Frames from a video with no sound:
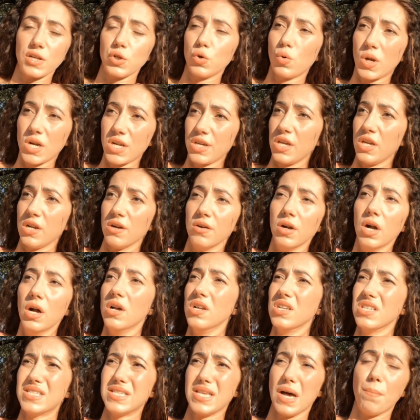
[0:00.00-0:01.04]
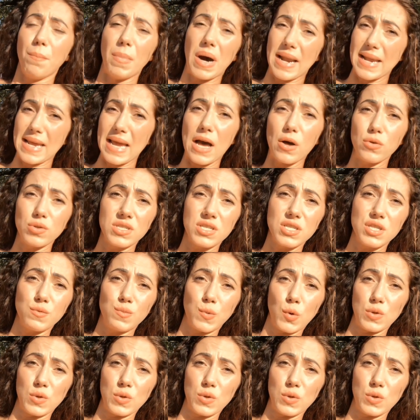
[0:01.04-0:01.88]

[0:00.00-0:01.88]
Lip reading: I don't want to hear somebody else's